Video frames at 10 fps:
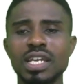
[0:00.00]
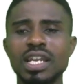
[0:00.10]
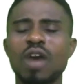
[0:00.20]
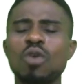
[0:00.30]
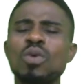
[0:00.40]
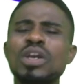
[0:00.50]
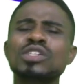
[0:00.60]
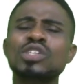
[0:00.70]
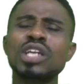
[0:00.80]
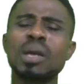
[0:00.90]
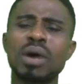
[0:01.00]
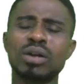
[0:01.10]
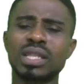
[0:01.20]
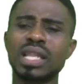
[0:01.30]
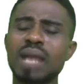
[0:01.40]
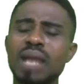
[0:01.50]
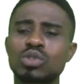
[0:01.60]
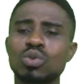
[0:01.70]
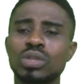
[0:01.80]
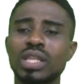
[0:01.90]
Now, when you're talking about
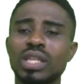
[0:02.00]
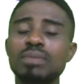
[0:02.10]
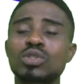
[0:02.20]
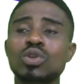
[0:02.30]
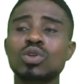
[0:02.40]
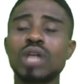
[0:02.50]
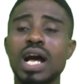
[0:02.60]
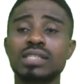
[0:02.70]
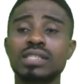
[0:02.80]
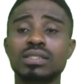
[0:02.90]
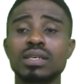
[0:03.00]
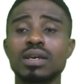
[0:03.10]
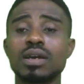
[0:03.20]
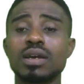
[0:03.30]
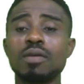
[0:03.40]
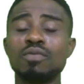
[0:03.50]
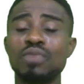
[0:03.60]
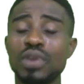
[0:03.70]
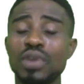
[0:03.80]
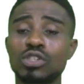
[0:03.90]
limestone, limestone has
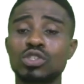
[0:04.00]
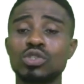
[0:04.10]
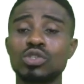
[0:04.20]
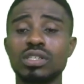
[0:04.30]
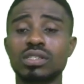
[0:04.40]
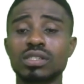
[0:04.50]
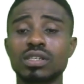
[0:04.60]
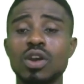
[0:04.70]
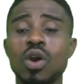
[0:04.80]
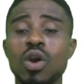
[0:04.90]
various uses.